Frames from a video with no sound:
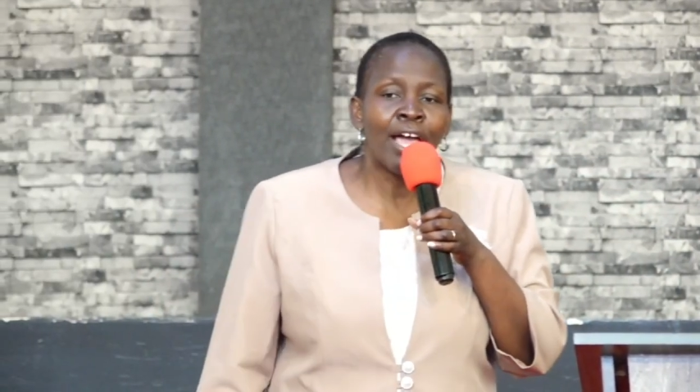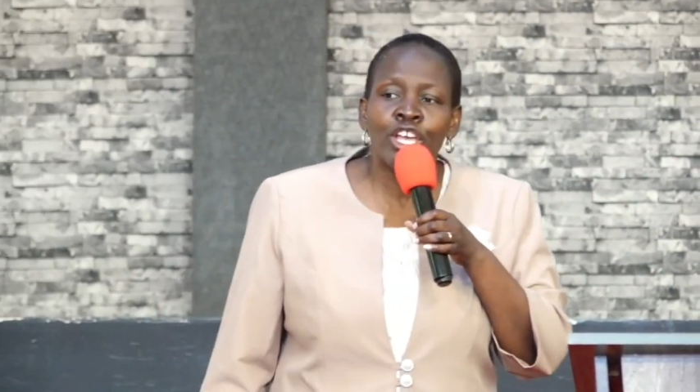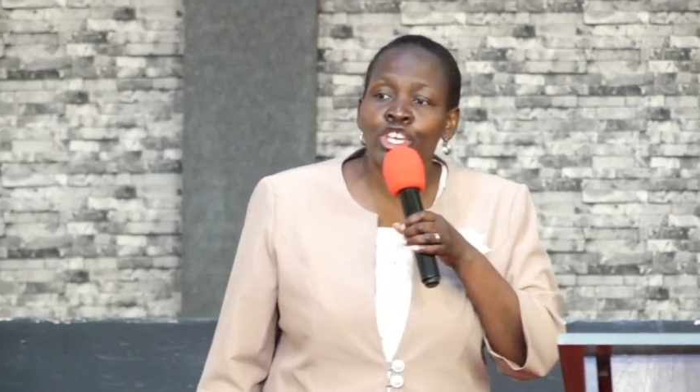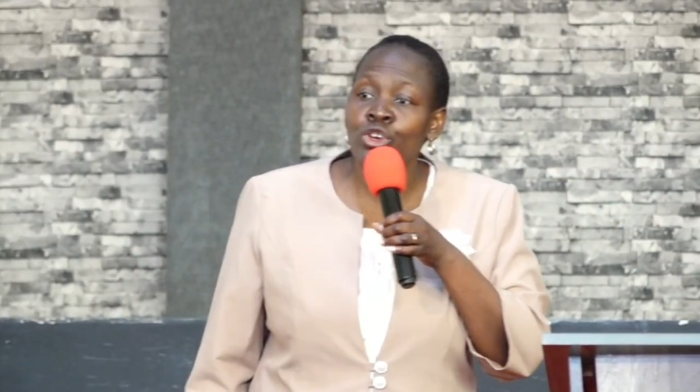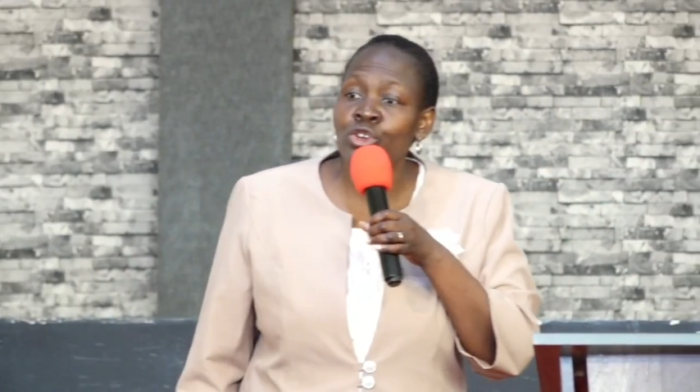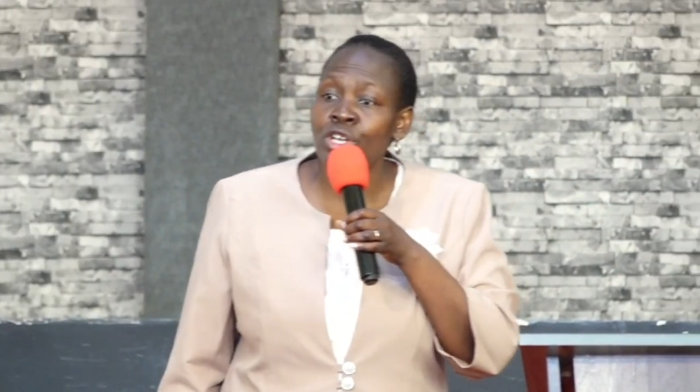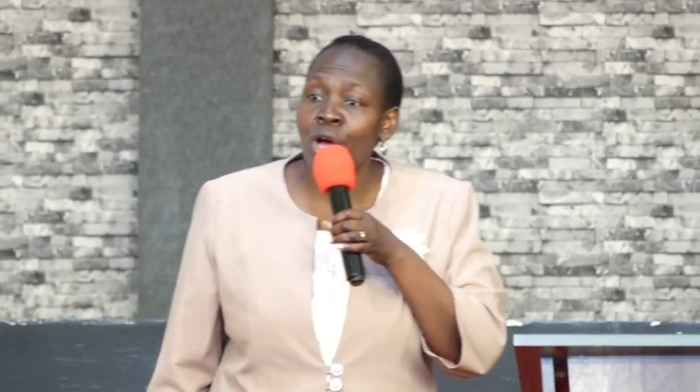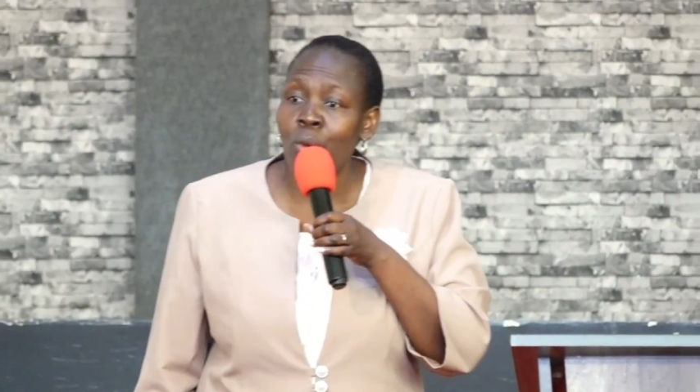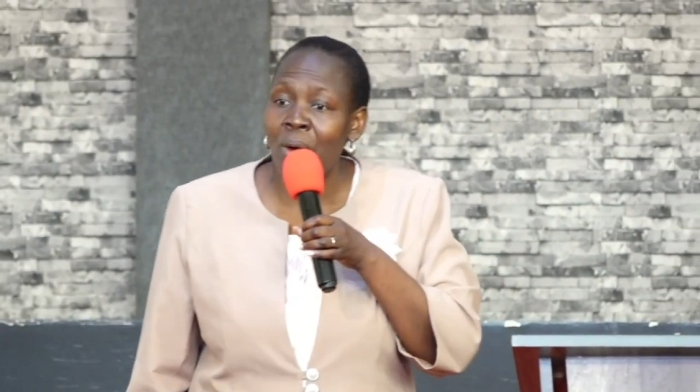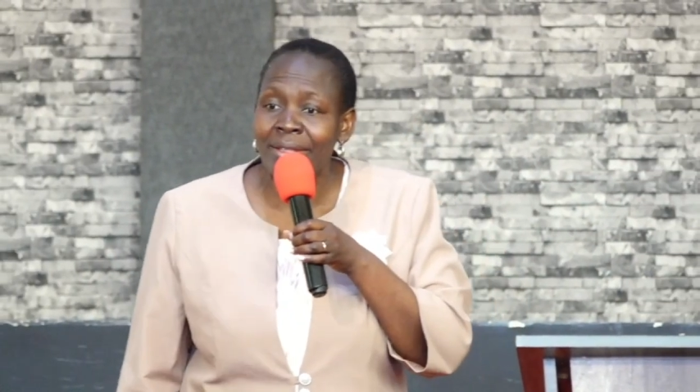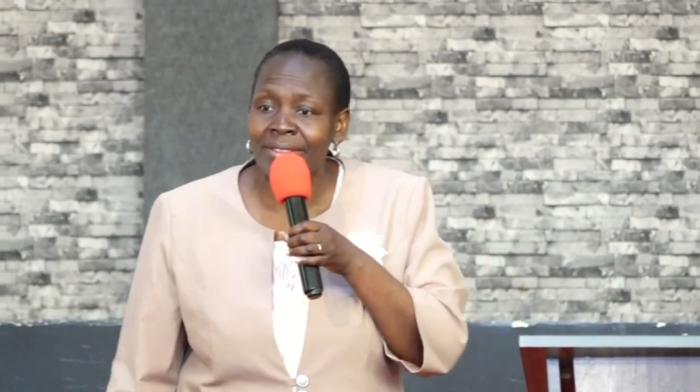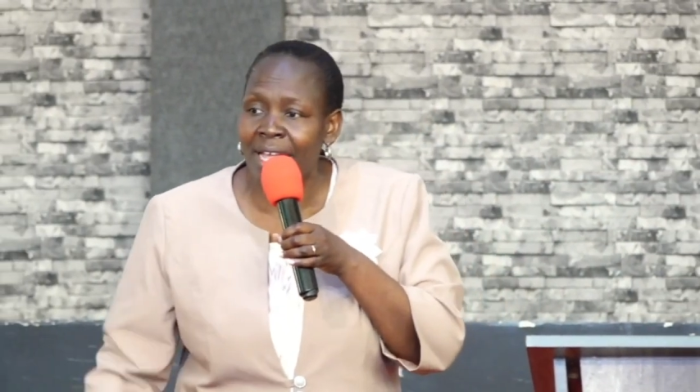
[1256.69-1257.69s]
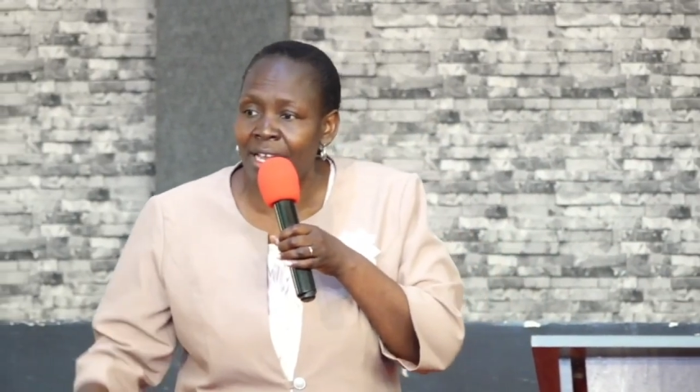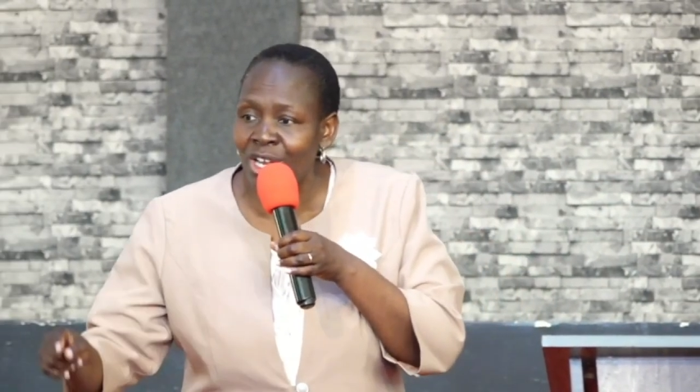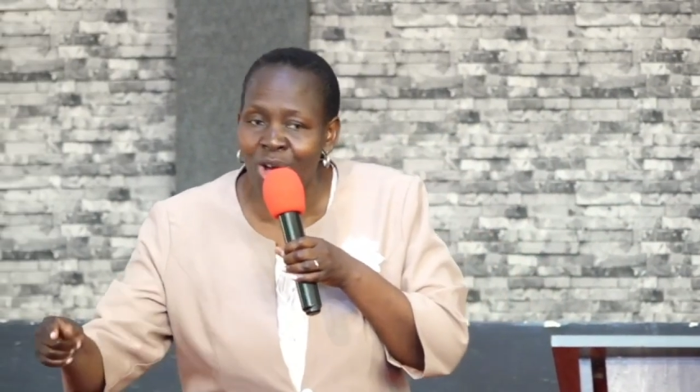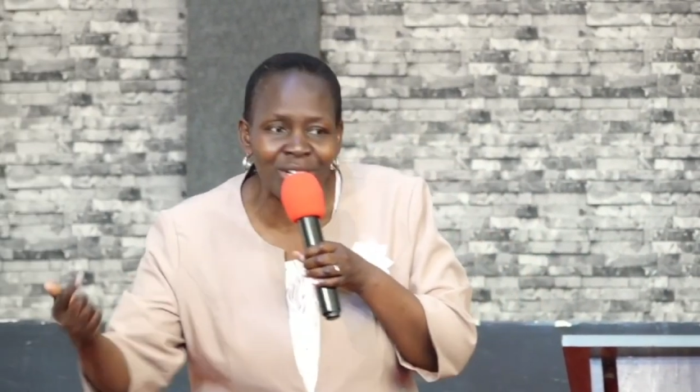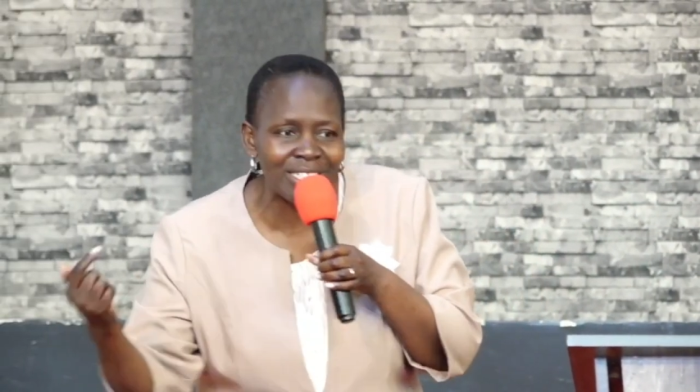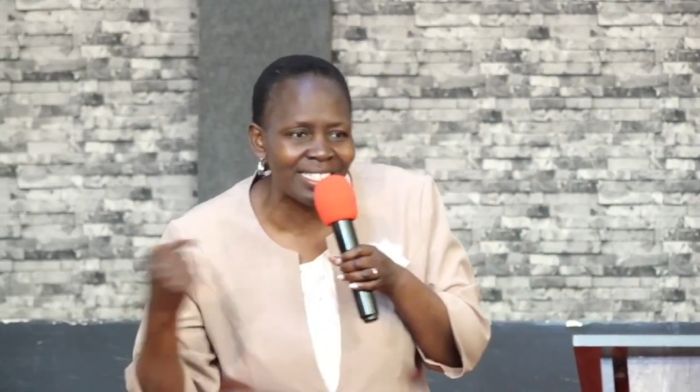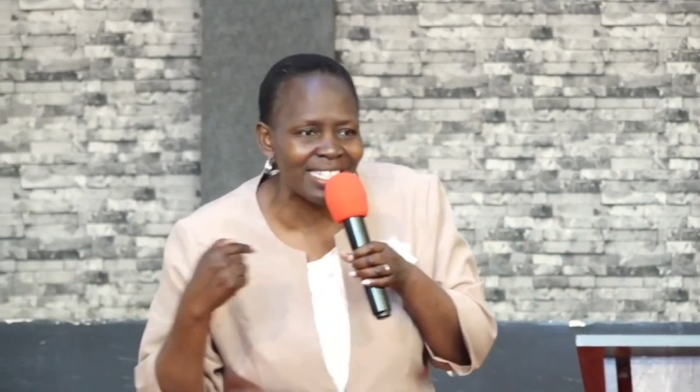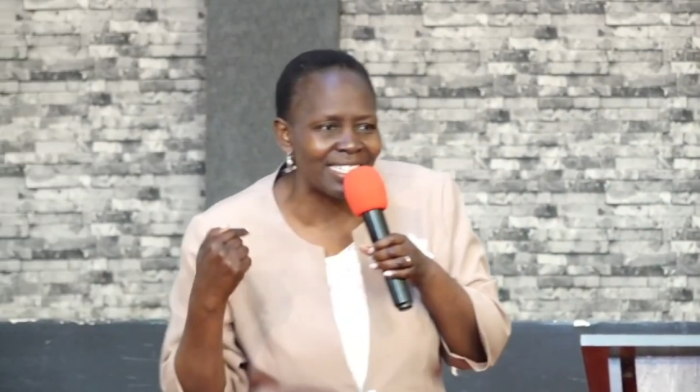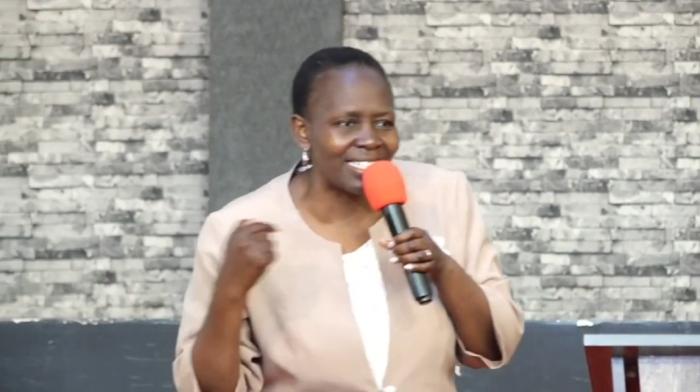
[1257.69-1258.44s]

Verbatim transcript: You know what the Lord did,